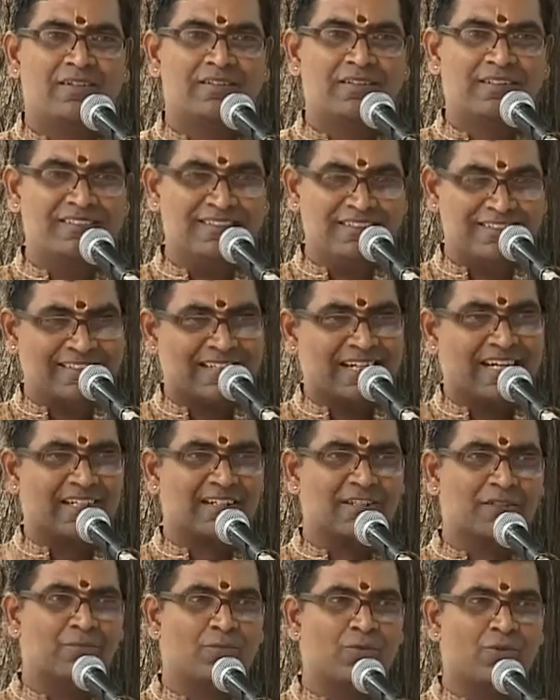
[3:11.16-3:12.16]
This is
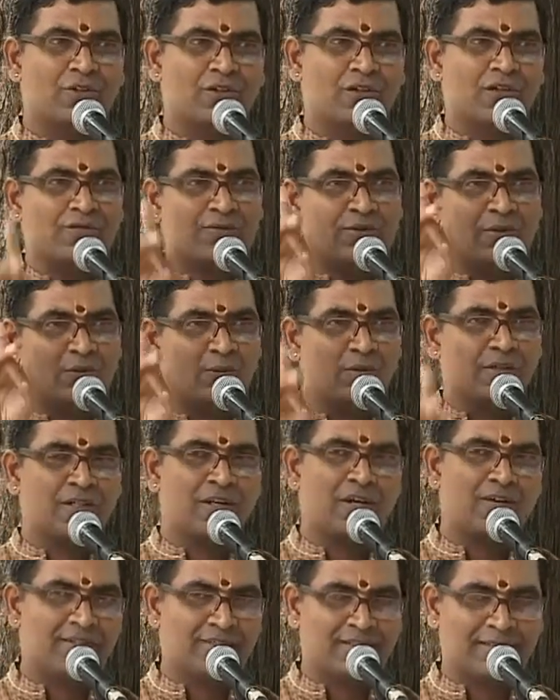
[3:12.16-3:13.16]
another Mohara for 1
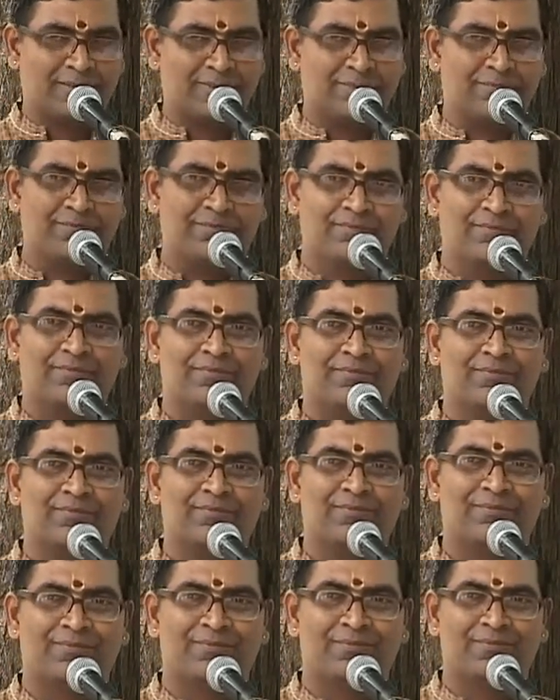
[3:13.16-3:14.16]
Avardhanam.
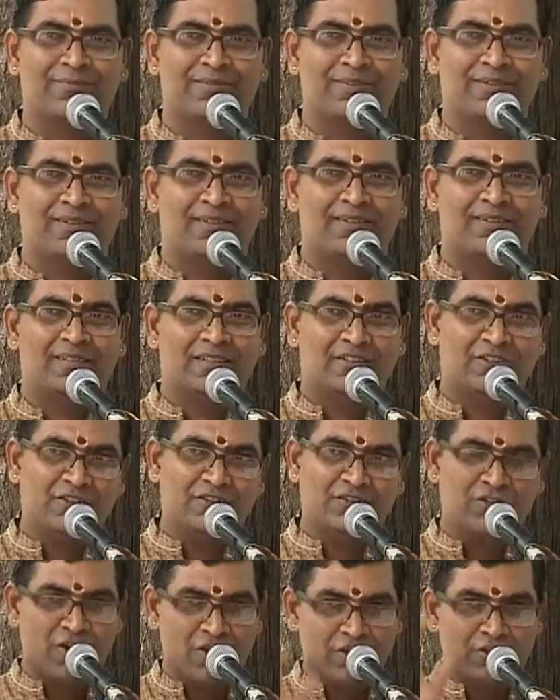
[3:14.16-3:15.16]
This
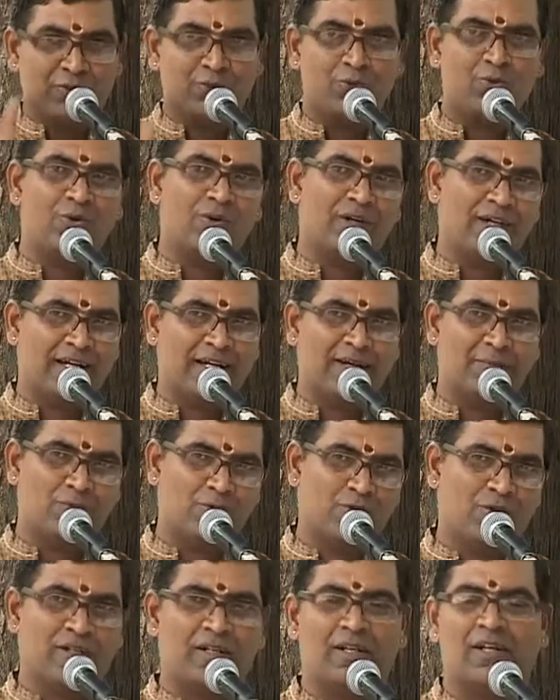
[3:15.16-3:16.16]
is also a
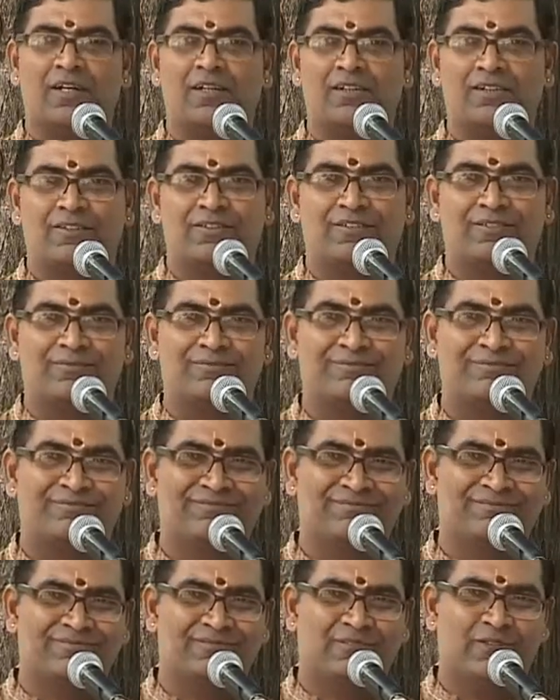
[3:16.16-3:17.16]
Mohara.
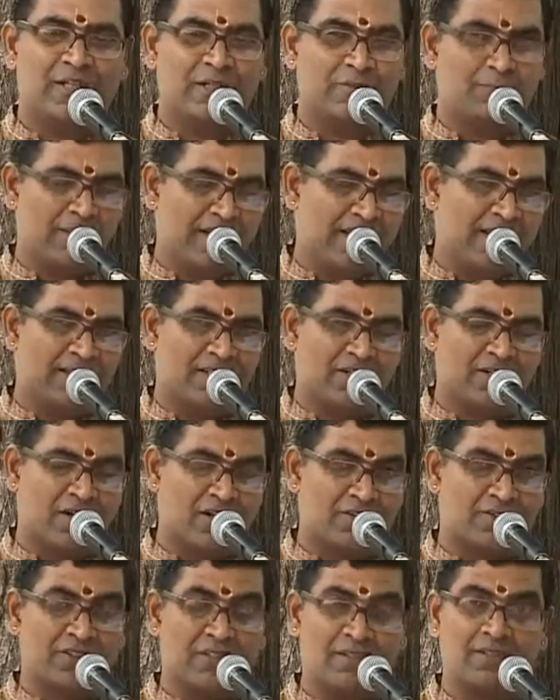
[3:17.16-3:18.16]
You can play in the
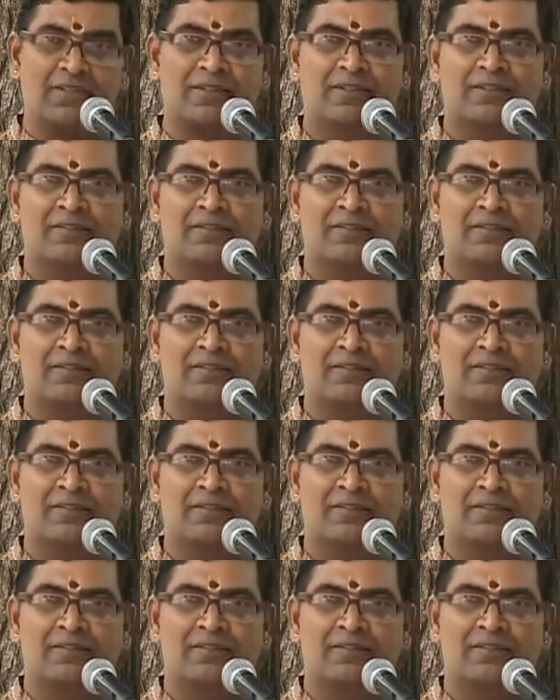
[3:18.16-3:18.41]
concert.